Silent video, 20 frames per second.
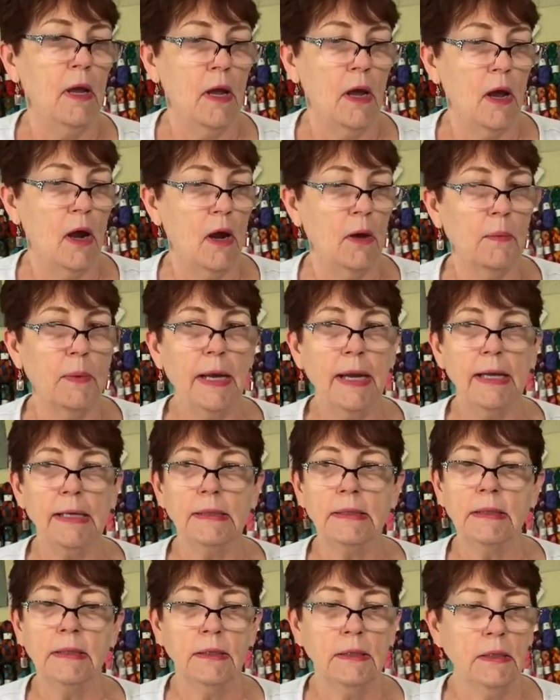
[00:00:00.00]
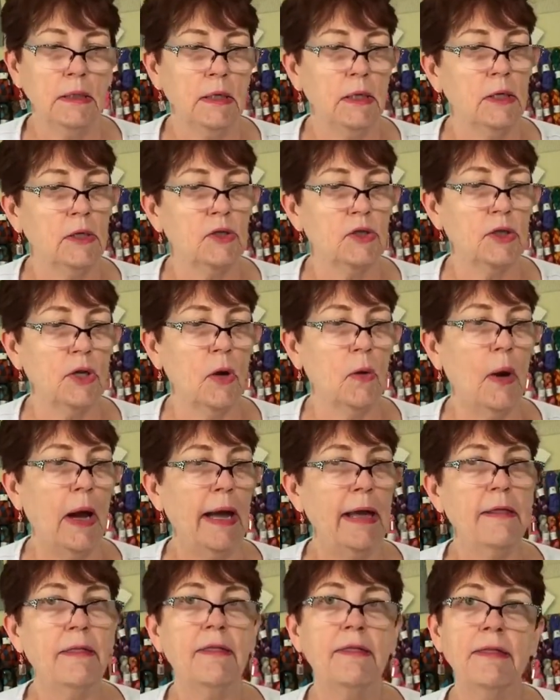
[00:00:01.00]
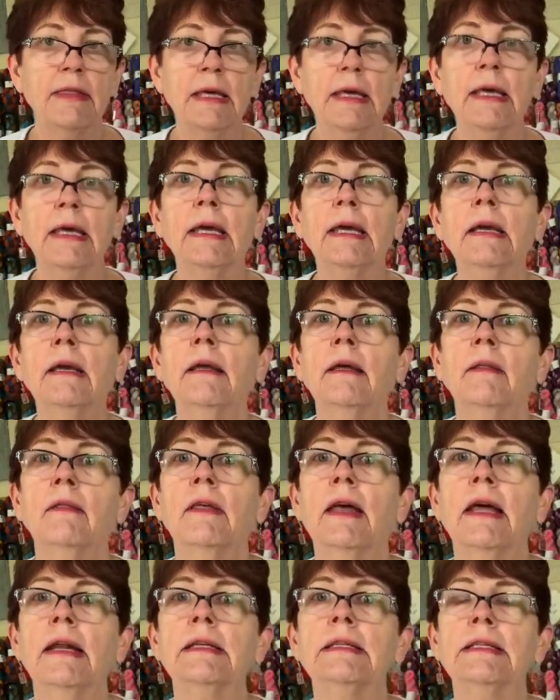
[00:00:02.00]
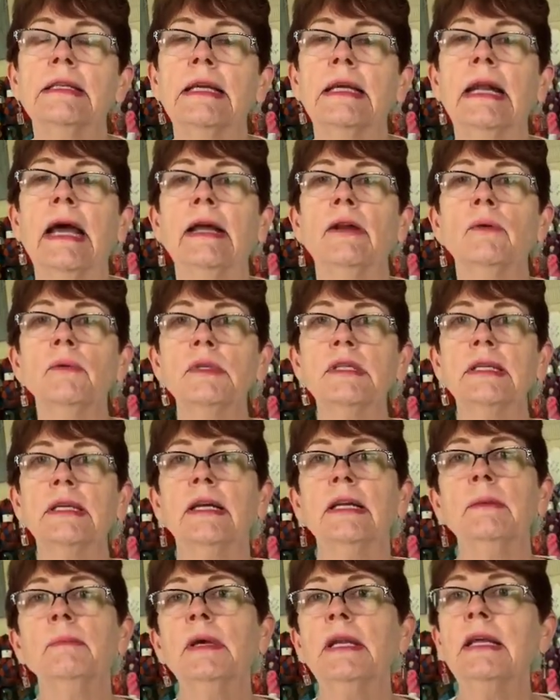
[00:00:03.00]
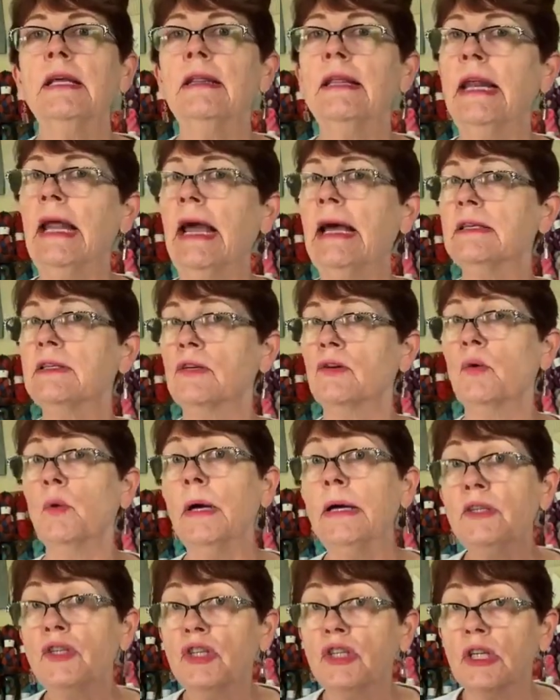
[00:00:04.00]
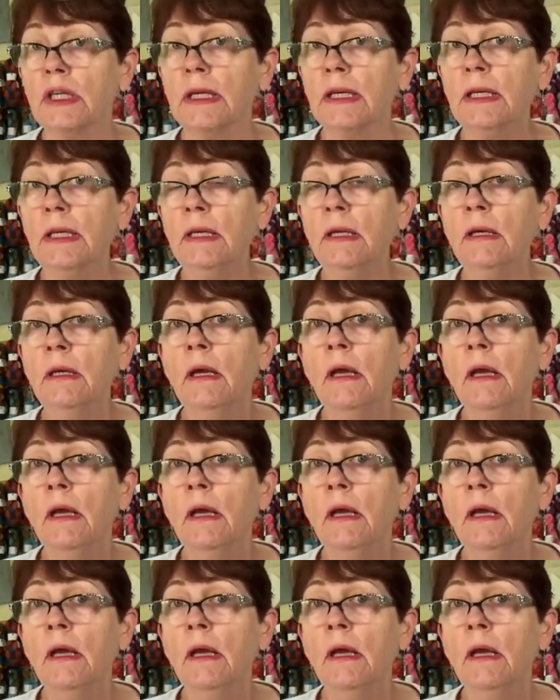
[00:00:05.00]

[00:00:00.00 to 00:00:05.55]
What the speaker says: All right. So I think that is it. I don't see anybody that has a question.